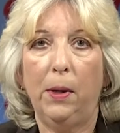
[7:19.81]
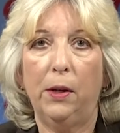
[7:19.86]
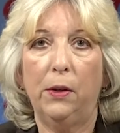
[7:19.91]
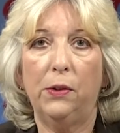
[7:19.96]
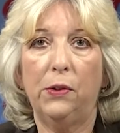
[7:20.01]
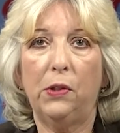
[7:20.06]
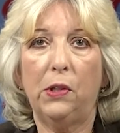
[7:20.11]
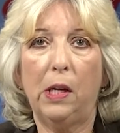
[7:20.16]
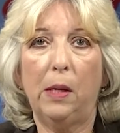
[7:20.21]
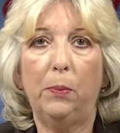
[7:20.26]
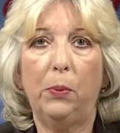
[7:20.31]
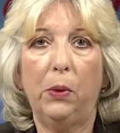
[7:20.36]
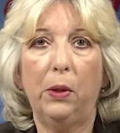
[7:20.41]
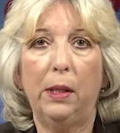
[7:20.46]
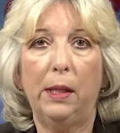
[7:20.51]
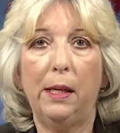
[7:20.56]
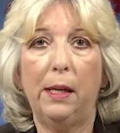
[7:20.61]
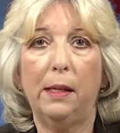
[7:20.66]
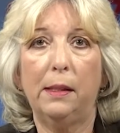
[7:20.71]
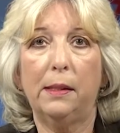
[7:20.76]
Maryland State
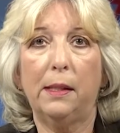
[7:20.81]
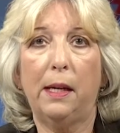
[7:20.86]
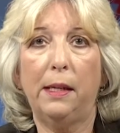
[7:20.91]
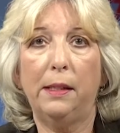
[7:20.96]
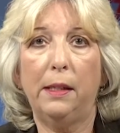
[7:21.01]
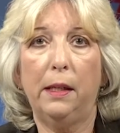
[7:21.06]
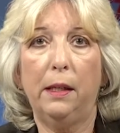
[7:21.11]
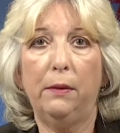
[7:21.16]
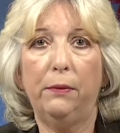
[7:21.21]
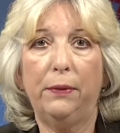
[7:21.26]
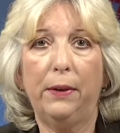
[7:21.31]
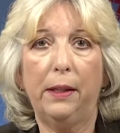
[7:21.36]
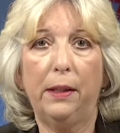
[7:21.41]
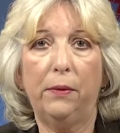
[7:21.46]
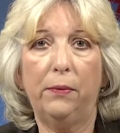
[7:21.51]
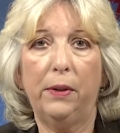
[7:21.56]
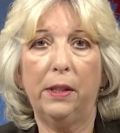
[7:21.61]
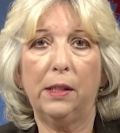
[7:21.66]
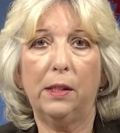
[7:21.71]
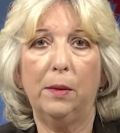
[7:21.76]
Police identified
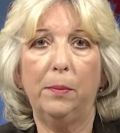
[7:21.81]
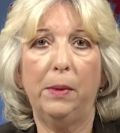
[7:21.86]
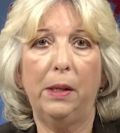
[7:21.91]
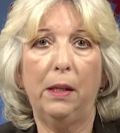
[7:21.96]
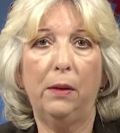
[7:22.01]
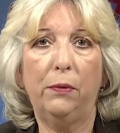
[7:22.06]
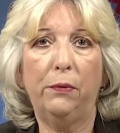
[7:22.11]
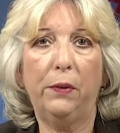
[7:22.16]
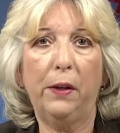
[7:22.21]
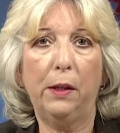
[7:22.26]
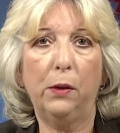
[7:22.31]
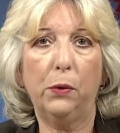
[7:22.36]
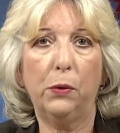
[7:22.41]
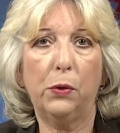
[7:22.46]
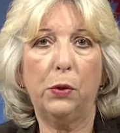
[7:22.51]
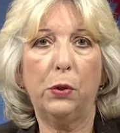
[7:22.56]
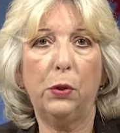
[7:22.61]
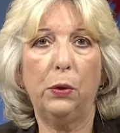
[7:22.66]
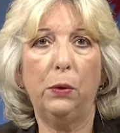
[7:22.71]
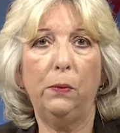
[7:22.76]
the victim in a fatal
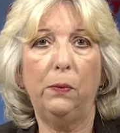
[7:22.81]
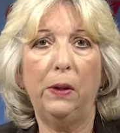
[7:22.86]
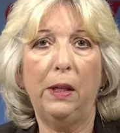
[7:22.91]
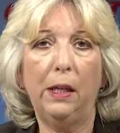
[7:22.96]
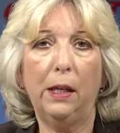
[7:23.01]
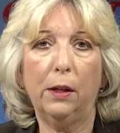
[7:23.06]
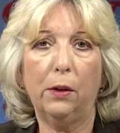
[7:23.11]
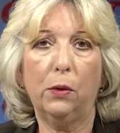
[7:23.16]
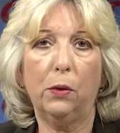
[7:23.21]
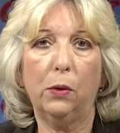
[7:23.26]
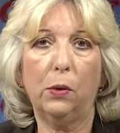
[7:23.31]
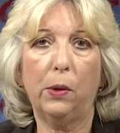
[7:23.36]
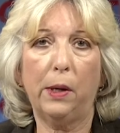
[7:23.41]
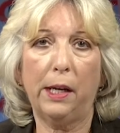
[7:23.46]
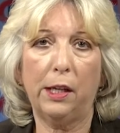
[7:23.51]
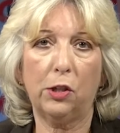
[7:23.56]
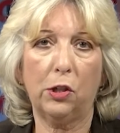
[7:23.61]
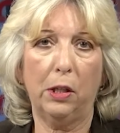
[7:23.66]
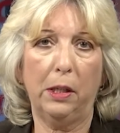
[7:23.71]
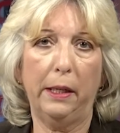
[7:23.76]
two-vehicle
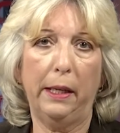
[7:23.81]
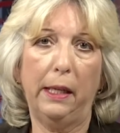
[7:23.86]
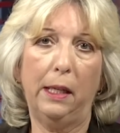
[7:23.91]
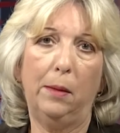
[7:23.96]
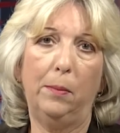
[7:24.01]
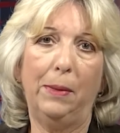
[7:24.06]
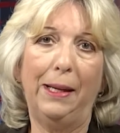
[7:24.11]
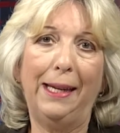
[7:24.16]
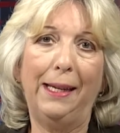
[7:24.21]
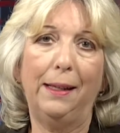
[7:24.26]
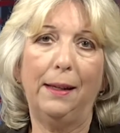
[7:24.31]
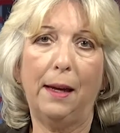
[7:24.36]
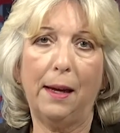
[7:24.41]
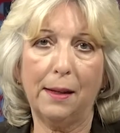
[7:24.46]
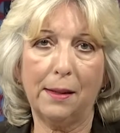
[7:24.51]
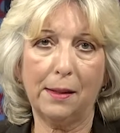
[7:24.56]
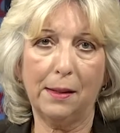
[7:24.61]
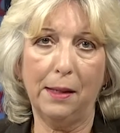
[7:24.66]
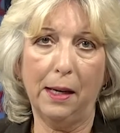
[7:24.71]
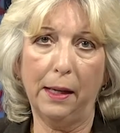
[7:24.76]
crash in Lanham late
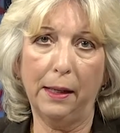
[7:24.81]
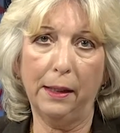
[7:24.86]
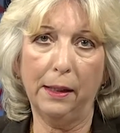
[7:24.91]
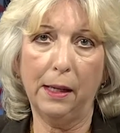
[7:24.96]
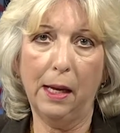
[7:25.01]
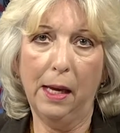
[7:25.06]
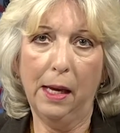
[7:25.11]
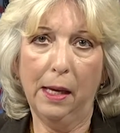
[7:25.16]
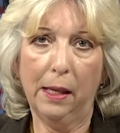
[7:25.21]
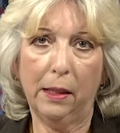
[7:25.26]
last night.